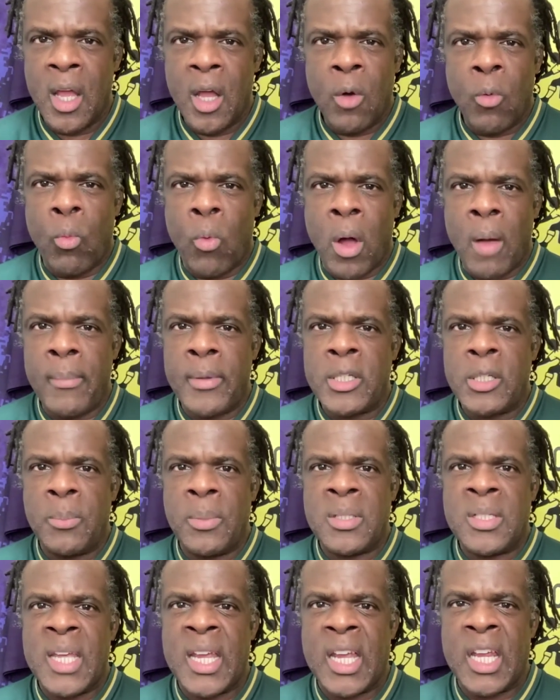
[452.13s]
Why would you be
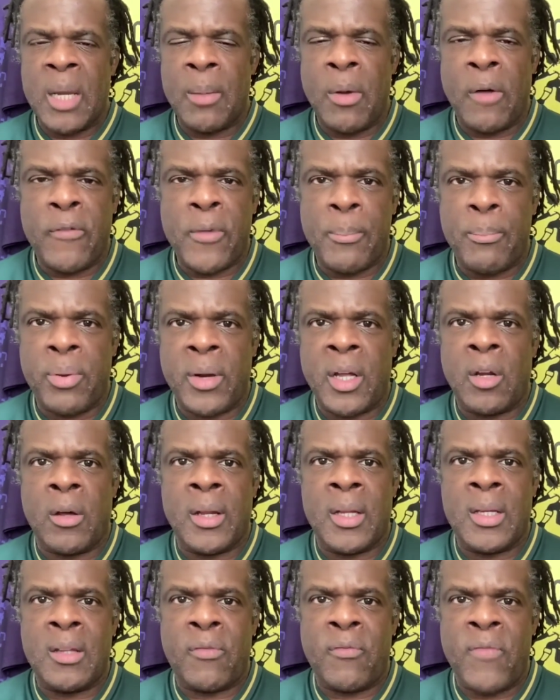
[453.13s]
taking him off and bringing
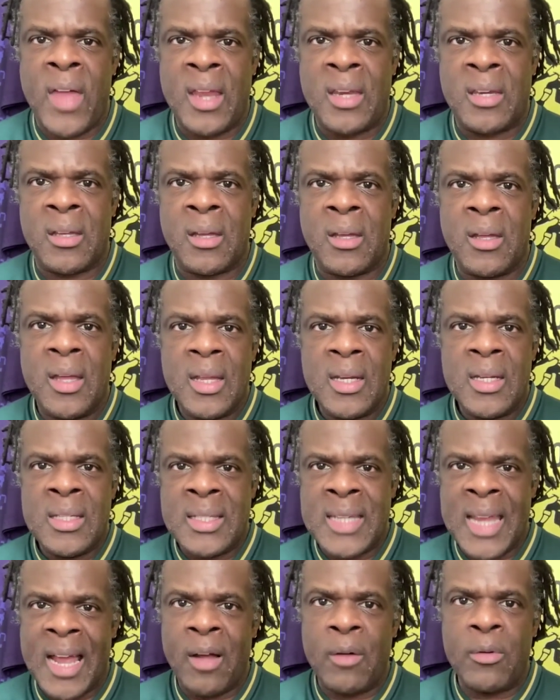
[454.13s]
on a defender
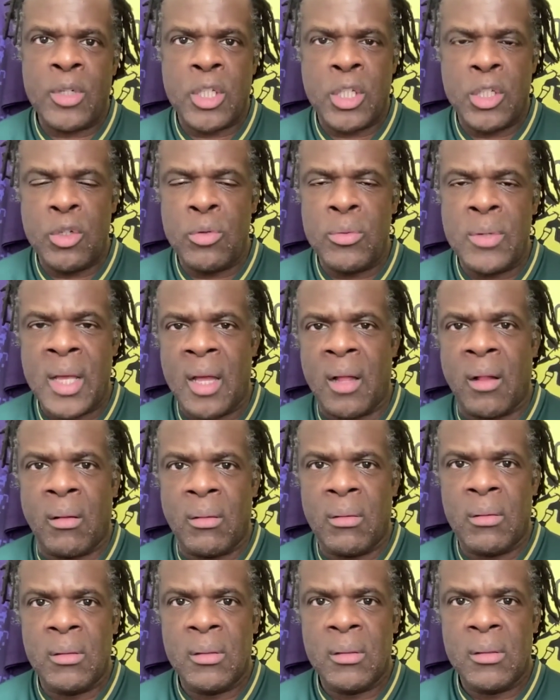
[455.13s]
down two
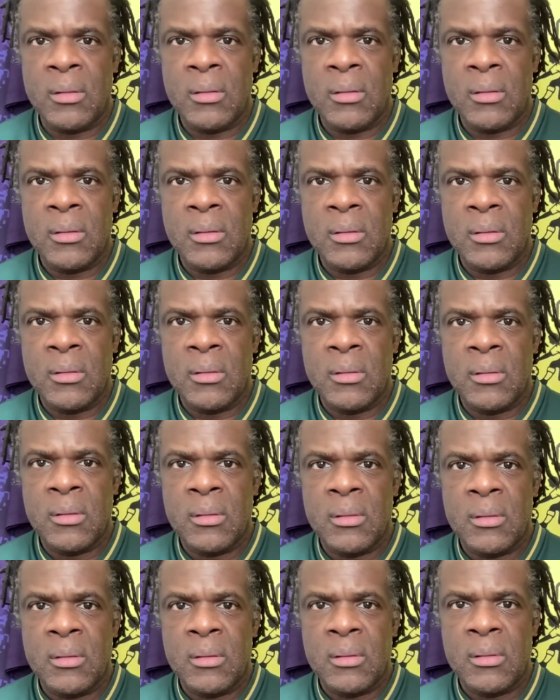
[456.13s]
nil
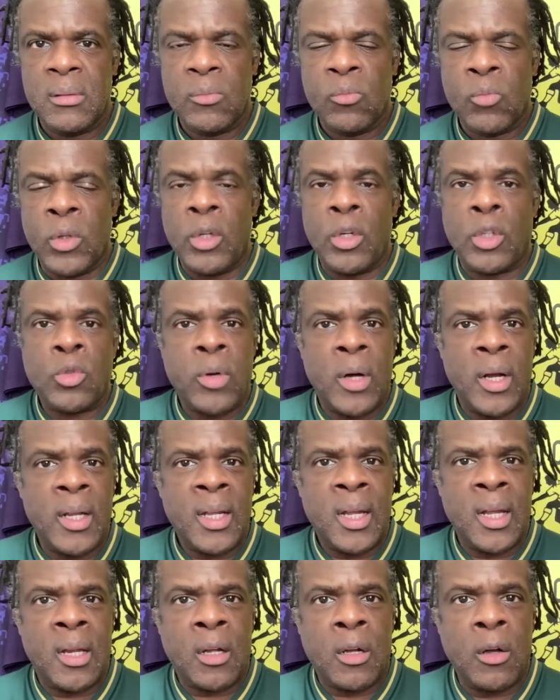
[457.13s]
when you're trying to
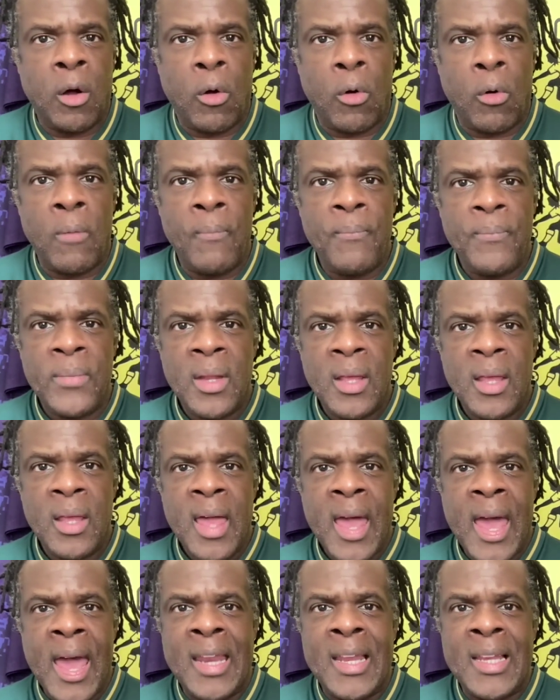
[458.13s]
get a goal,
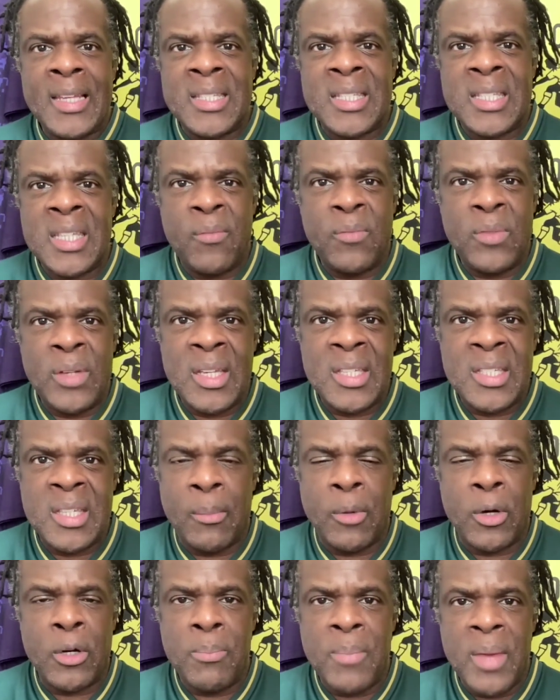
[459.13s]
and it's seventy
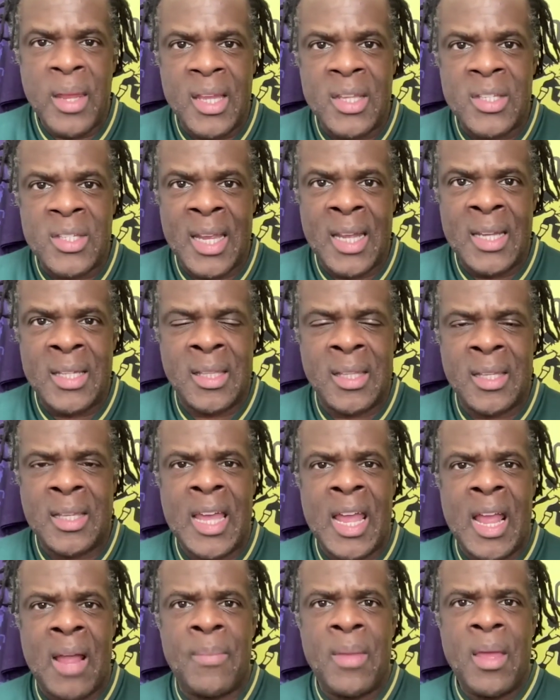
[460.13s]
some odd minutes into the
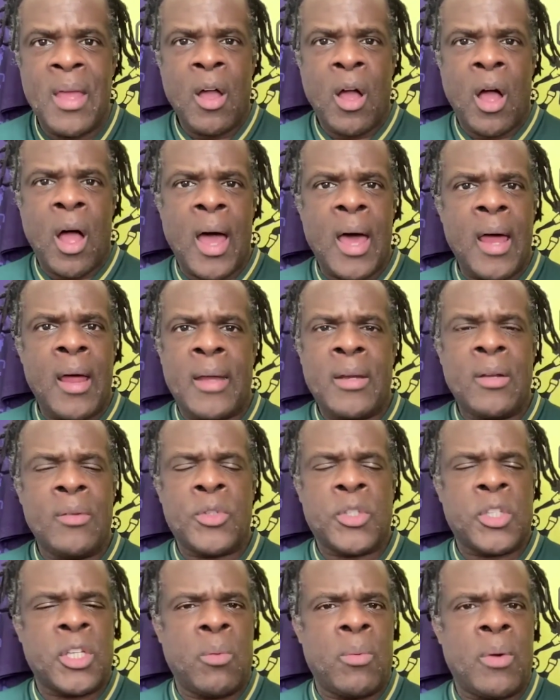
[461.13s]
game? I, I
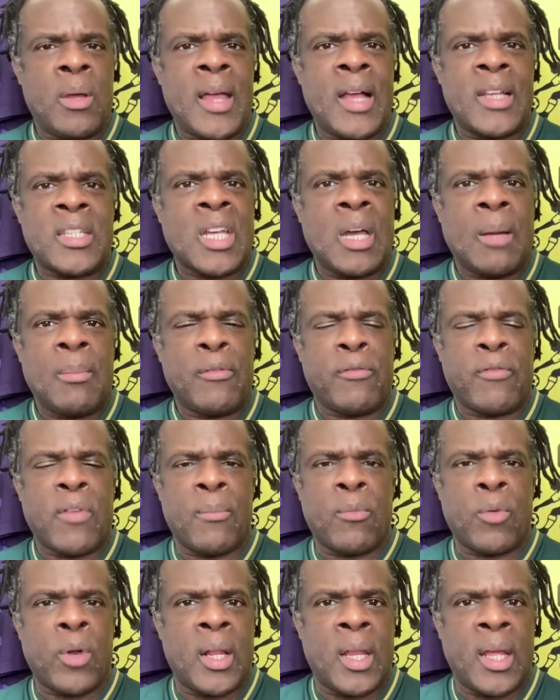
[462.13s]
don't see where that's coming
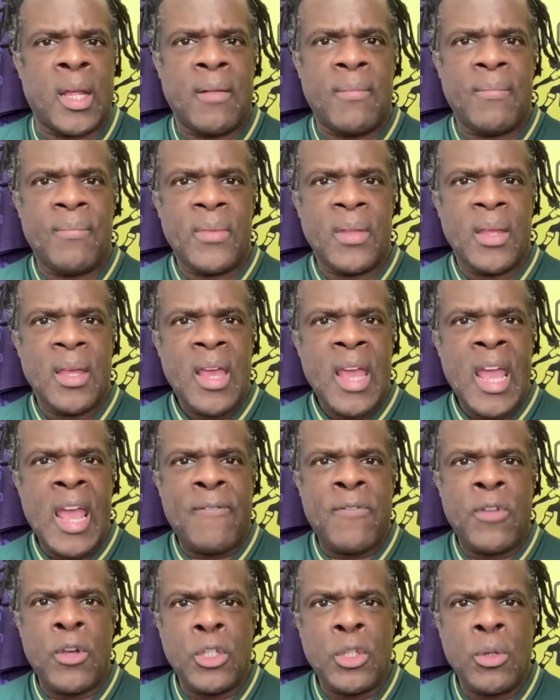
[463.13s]
from, really.
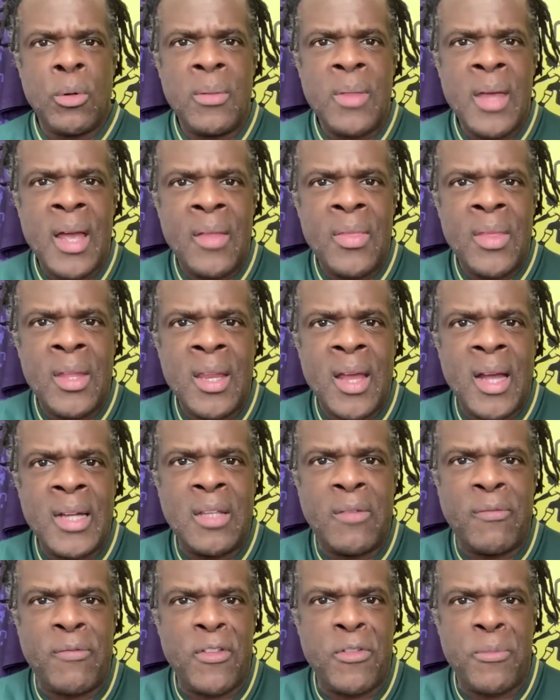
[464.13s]
If you're doing that in the
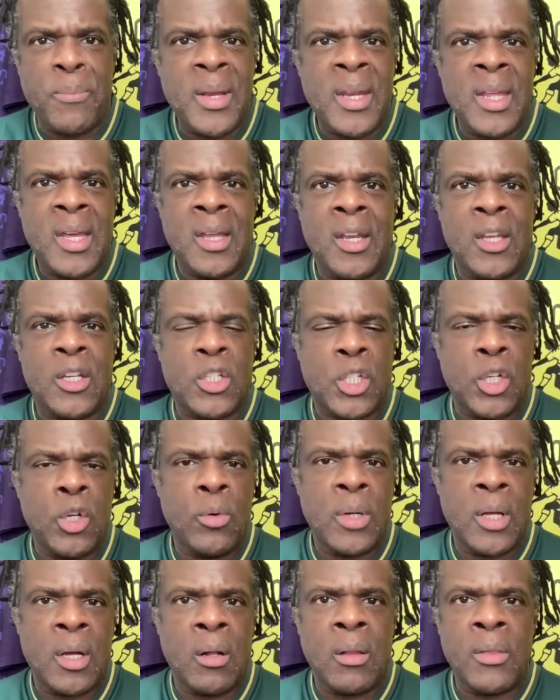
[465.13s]
ninety-fifth minute and it's
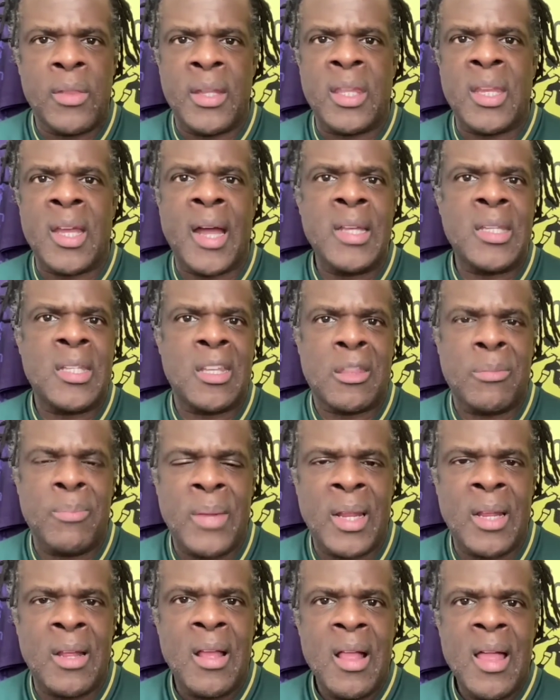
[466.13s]
two nil, the ninetieth
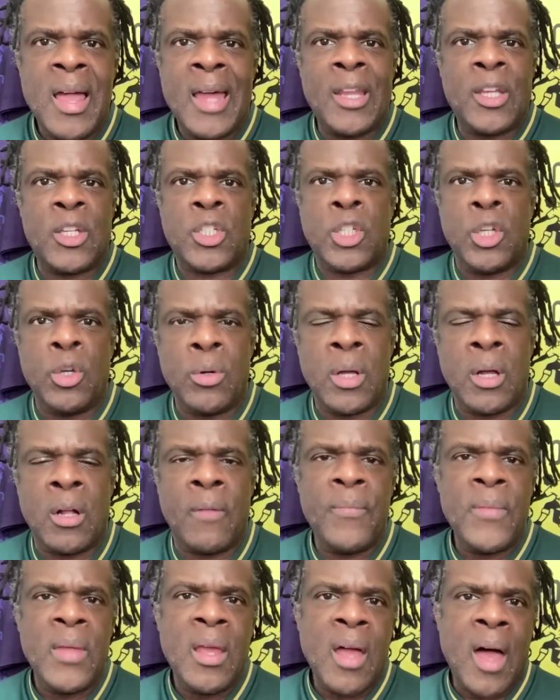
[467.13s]
minute and it's two
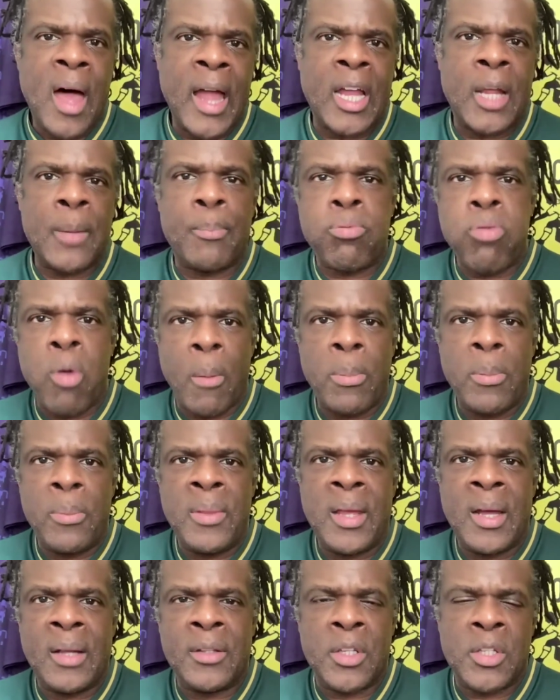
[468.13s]
nil, I could
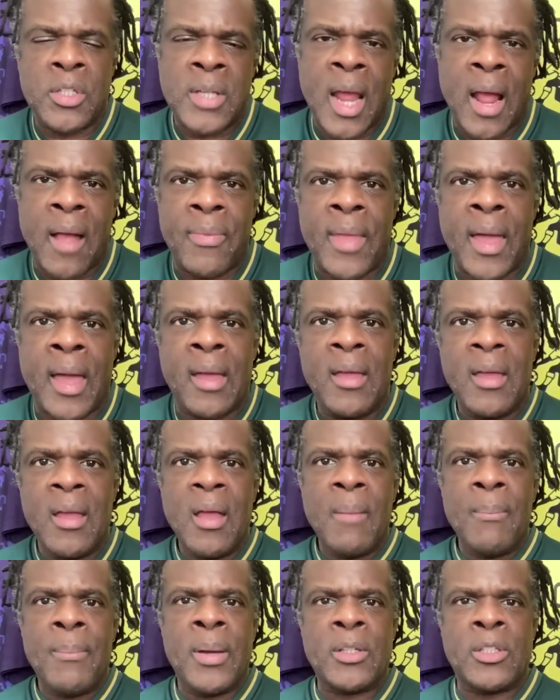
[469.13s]
probably understand that.
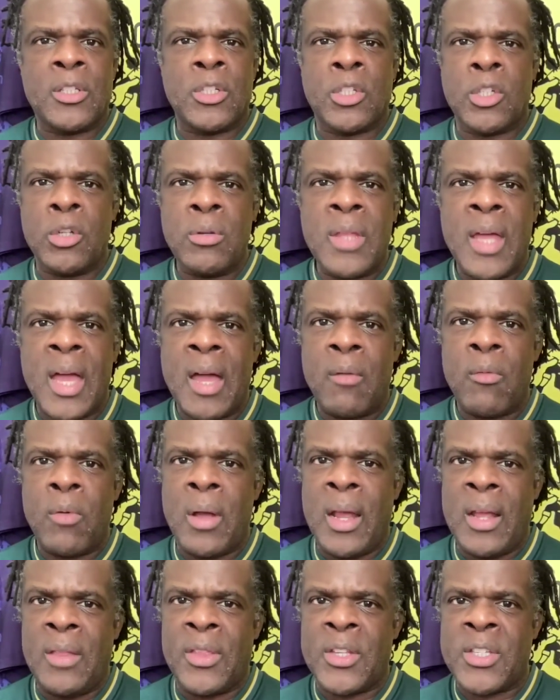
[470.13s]
But to do that
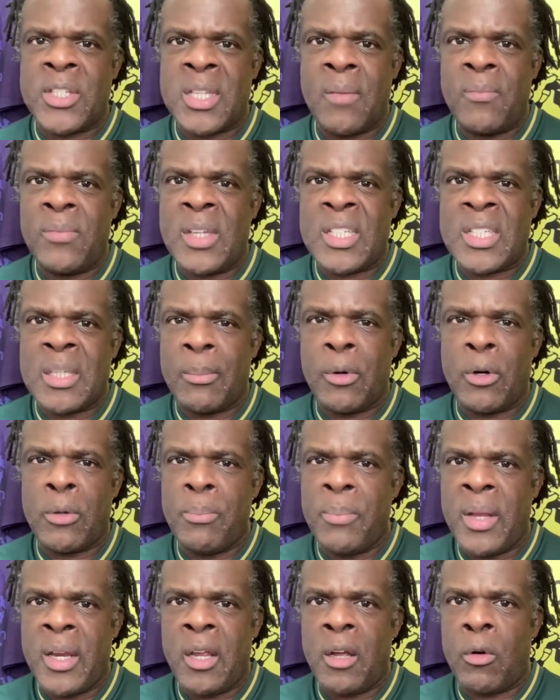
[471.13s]
in the seventy some odd
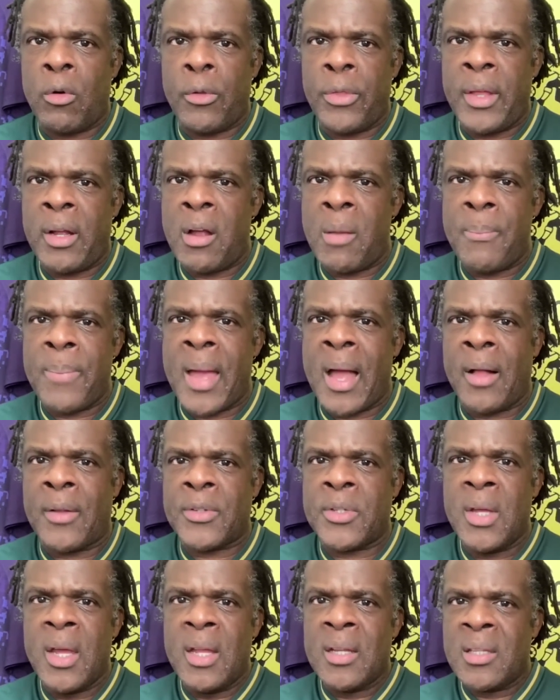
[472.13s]
minute or
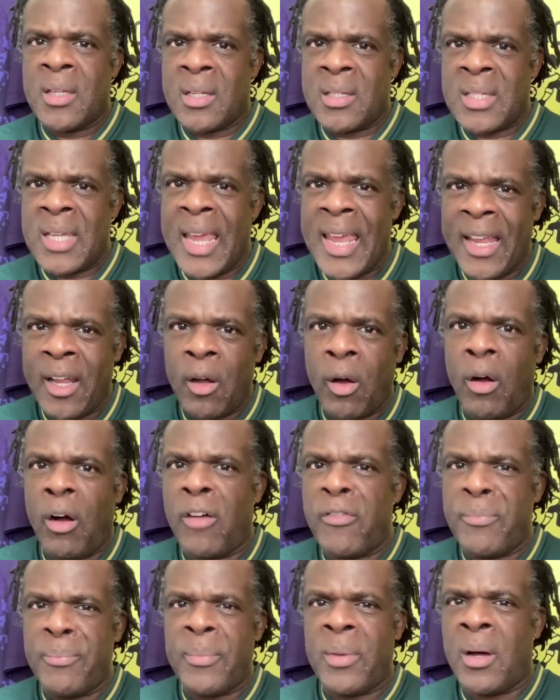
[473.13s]
thereabouts, to take
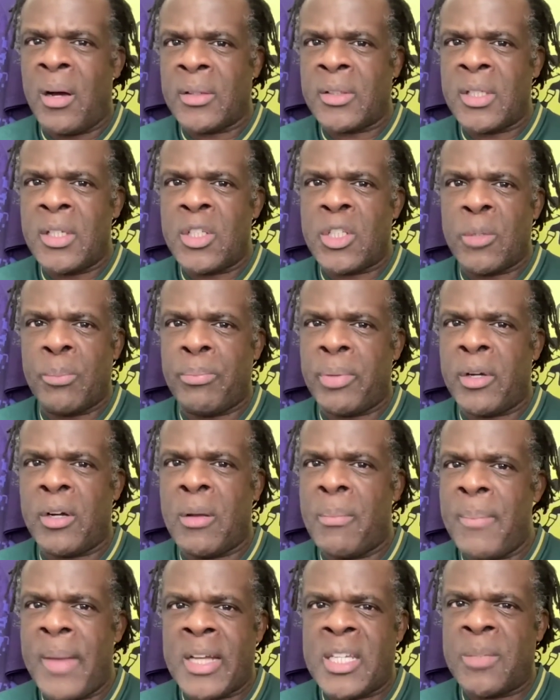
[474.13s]
off Martins to bring
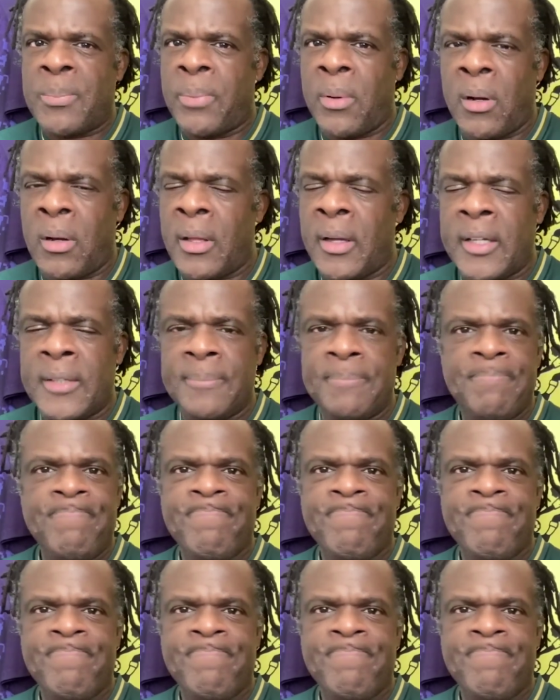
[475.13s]
on Matty Pollock,